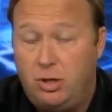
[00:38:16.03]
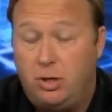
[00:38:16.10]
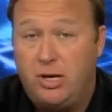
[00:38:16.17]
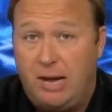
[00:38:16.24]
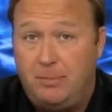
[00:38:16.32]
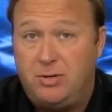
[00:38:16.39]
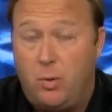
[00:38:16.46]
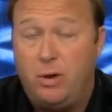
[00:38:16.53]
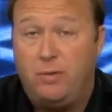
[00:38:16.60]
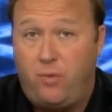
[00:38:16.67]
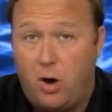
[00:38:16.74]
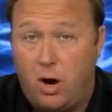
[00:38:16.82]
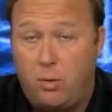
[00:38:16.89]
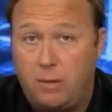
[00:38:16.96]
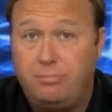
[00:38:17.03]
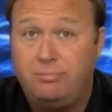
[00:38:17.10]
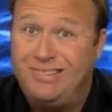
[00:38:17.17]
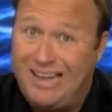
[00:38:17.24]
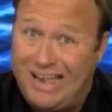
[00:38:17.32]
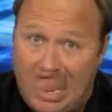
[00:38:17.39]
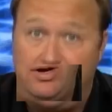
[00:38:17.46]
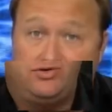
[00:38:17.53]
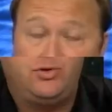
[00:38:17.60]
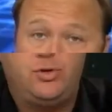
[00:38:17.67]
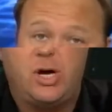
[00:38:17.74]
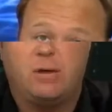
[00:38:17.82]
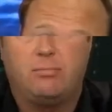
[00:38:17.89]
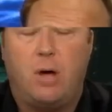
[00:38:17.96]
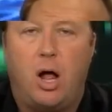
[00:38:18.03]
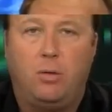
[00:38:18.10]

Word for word: still keeps going forward, get out of that shirt.